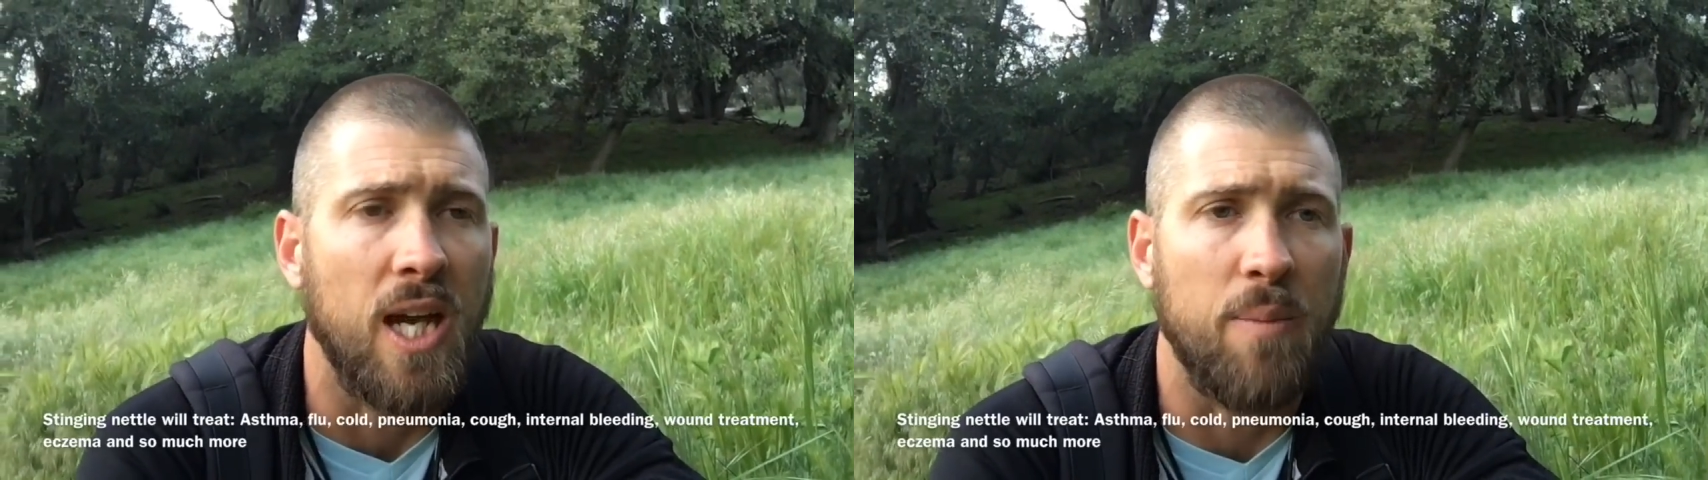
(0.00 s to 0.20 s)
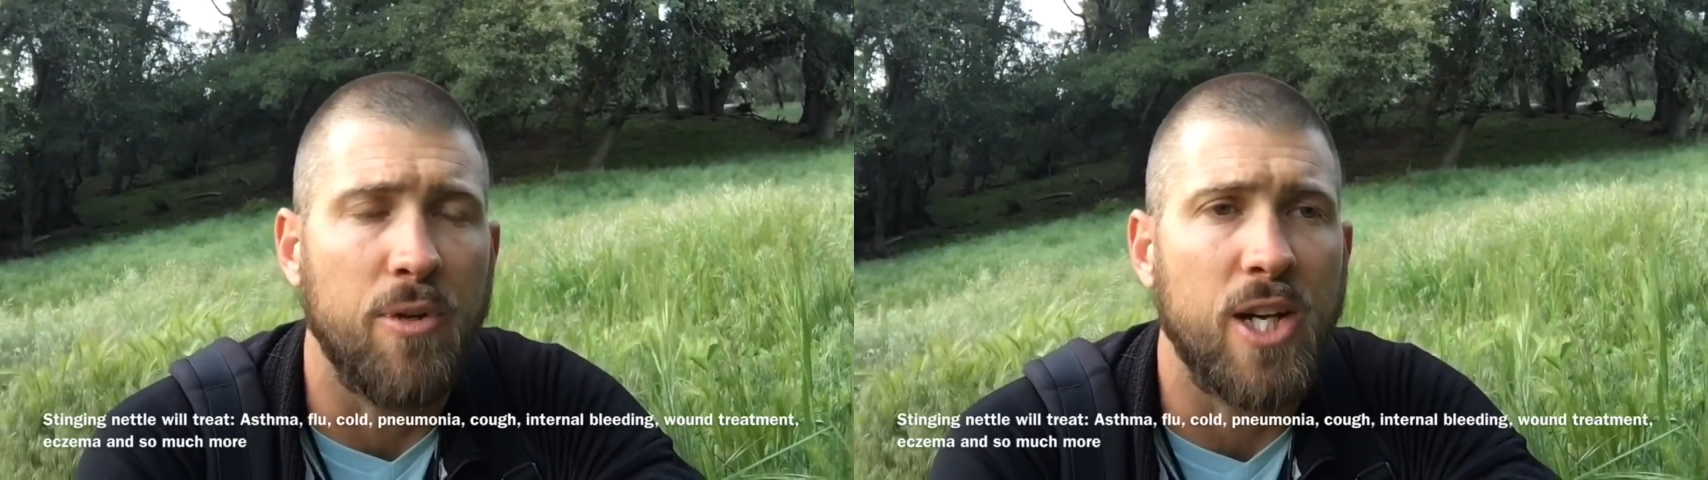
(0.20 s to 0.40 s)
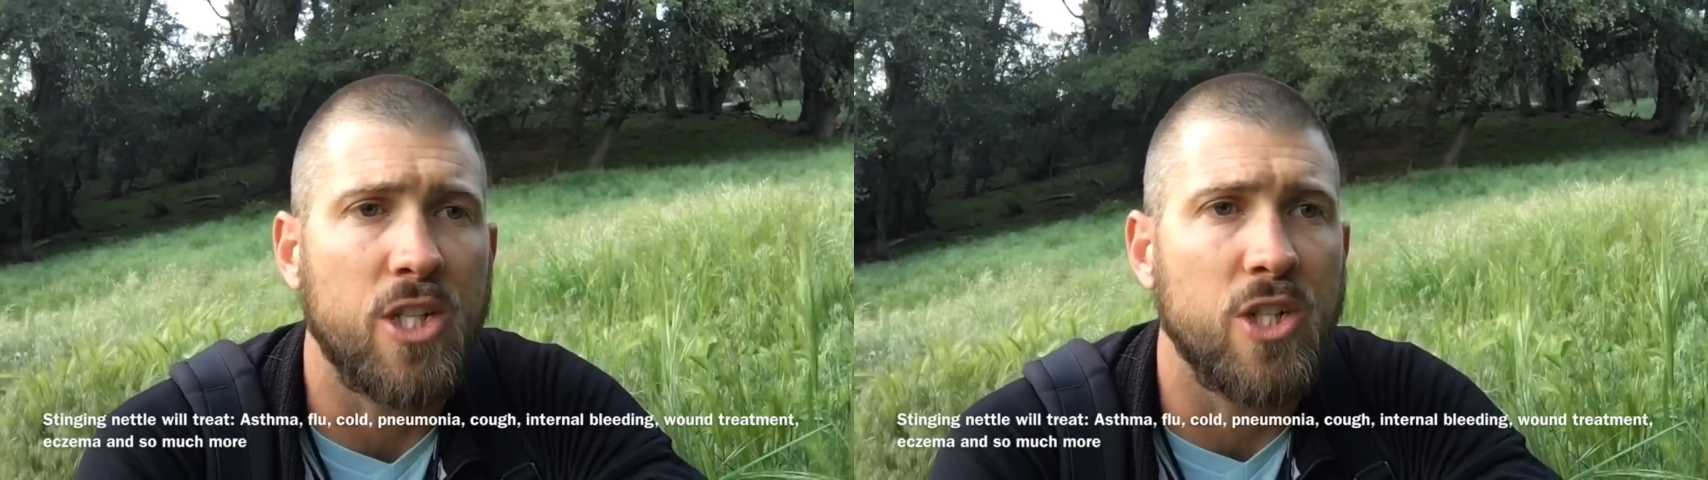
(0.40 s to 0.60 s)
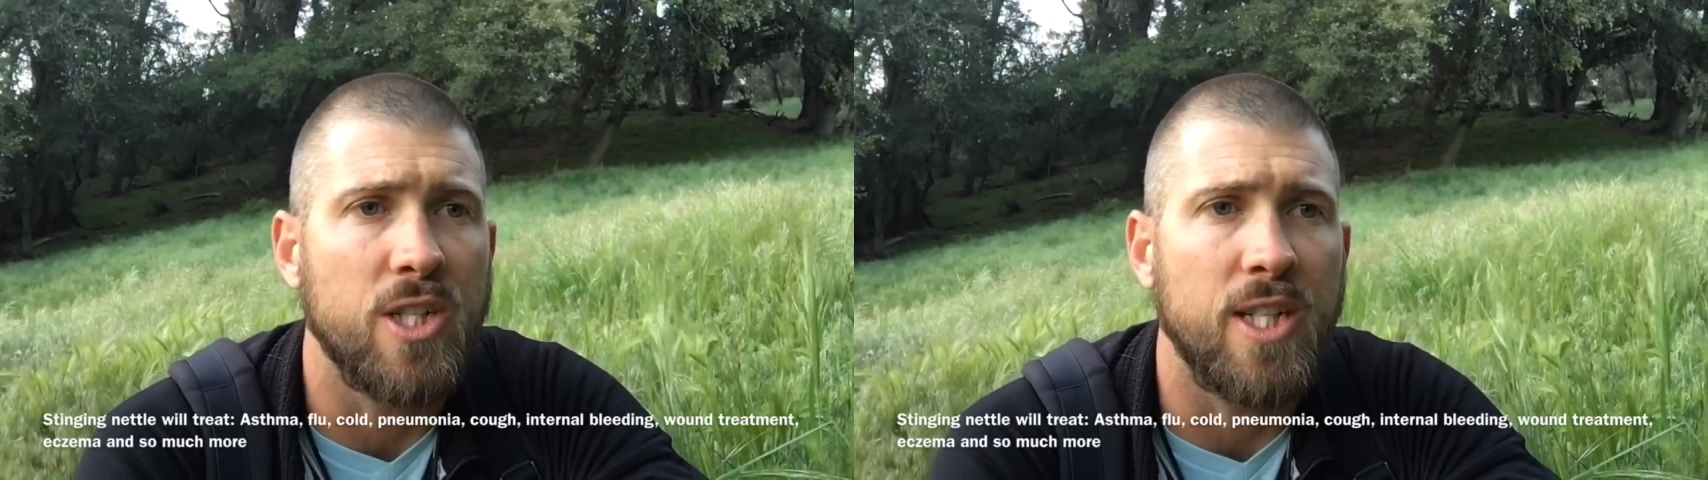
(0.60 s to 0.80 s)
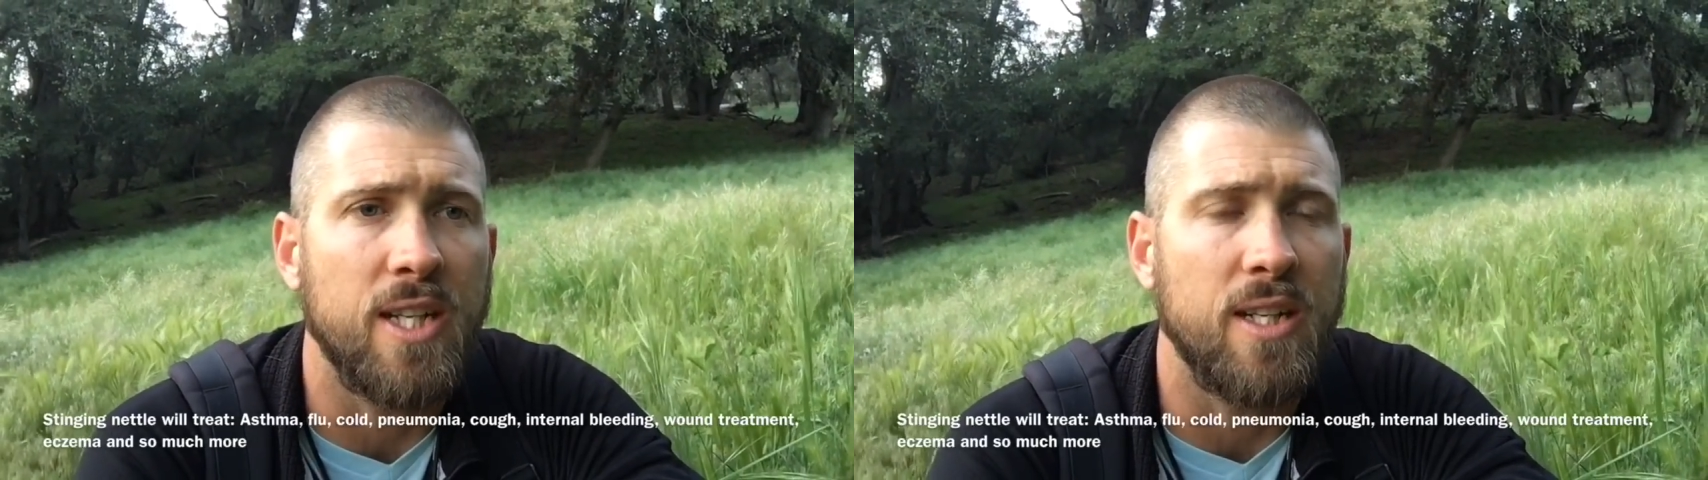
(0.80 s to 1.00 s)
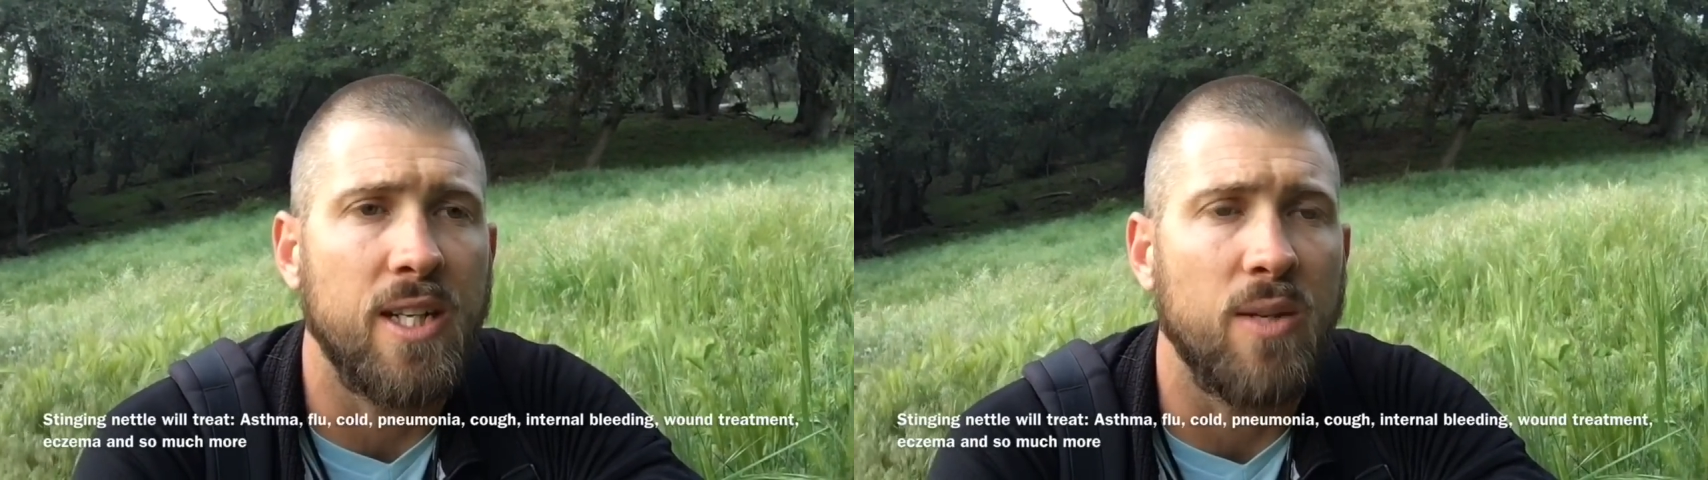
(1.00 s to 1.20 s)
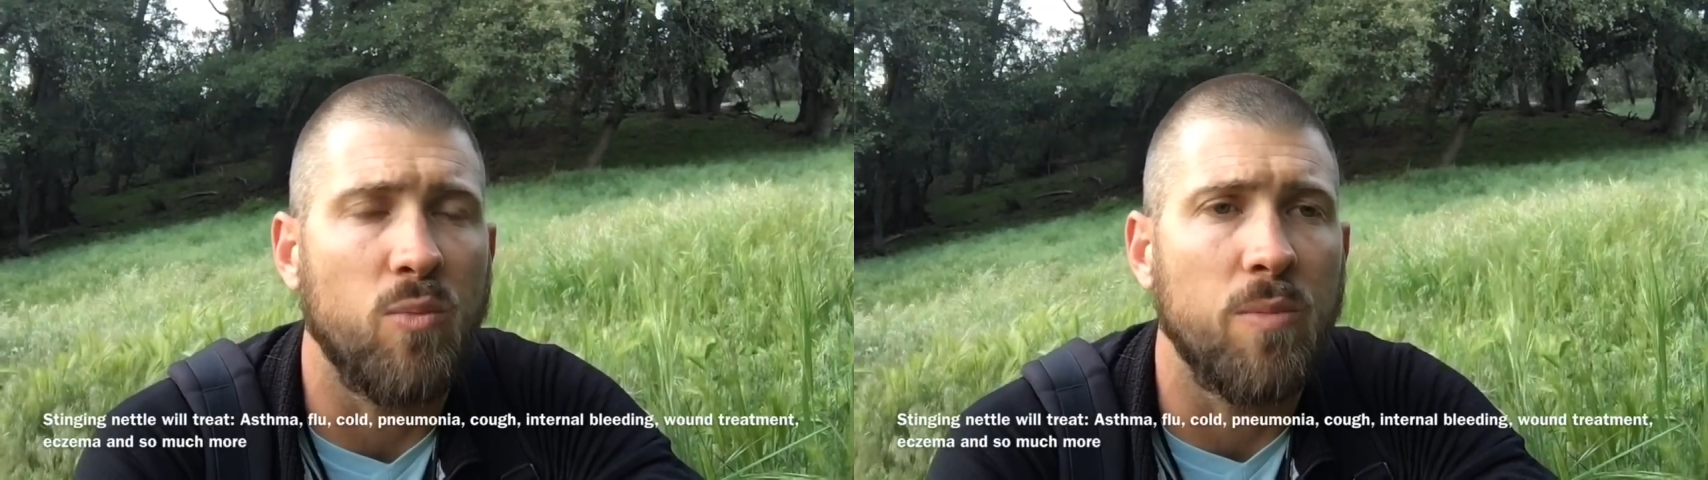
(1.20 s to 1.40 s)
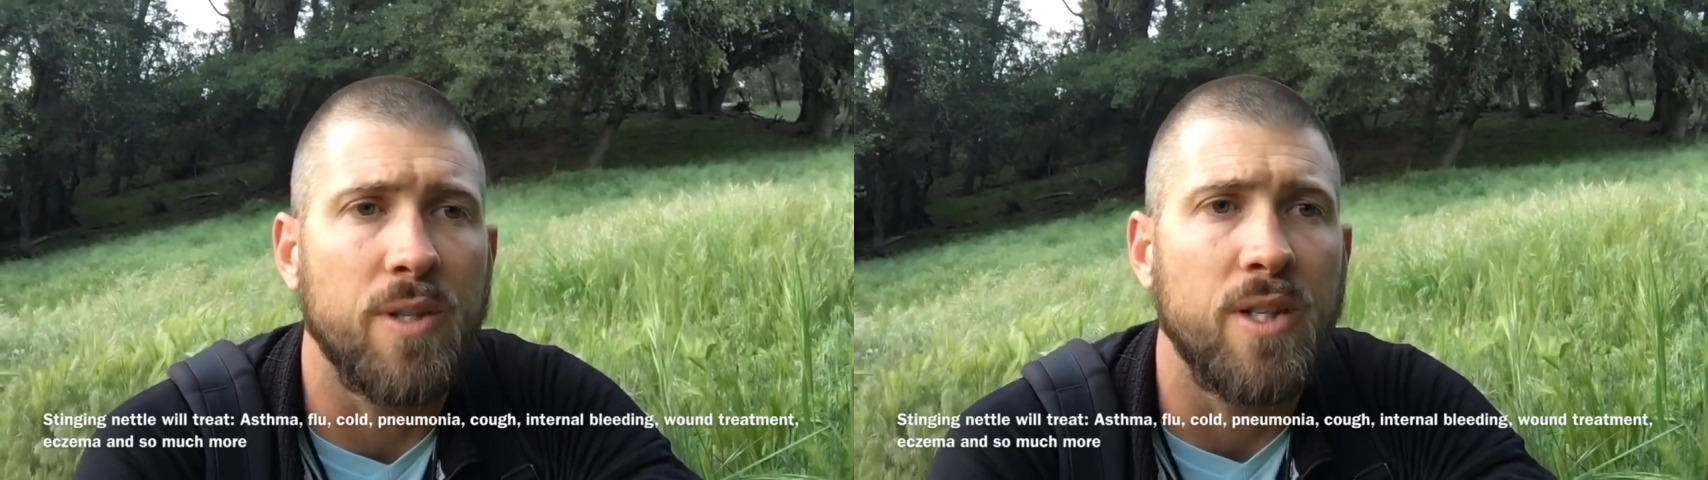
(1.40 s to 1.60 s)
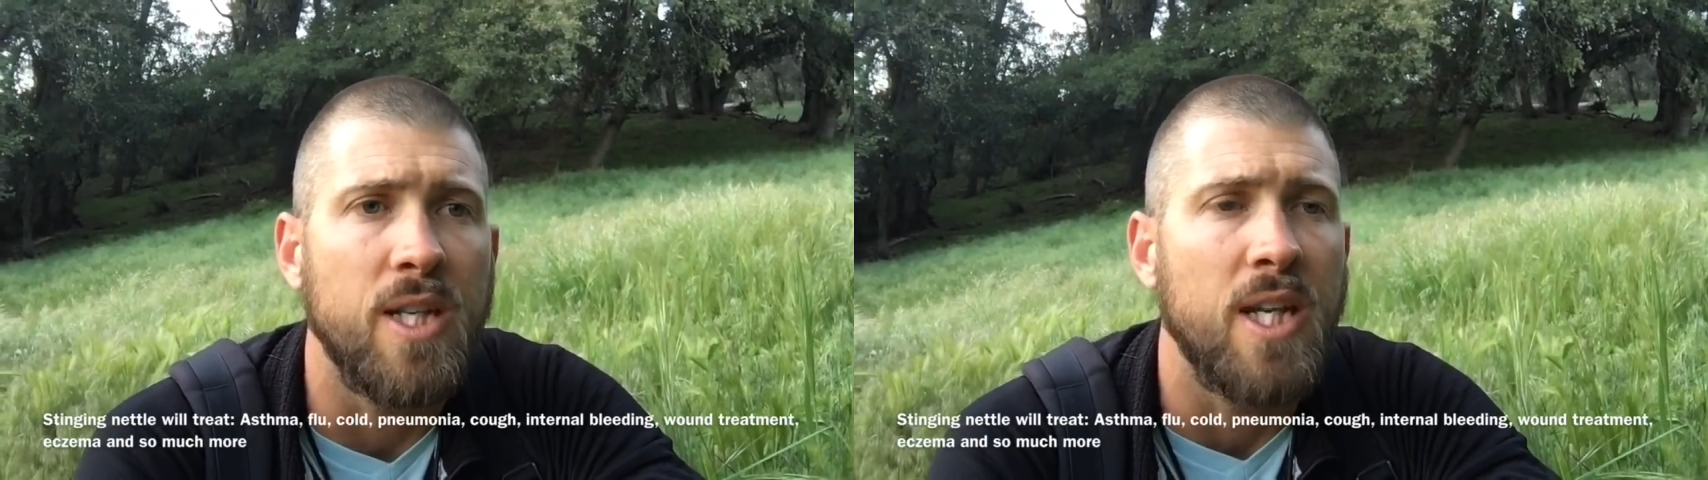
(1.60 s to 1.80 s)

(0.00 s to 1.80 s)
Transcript: production in women.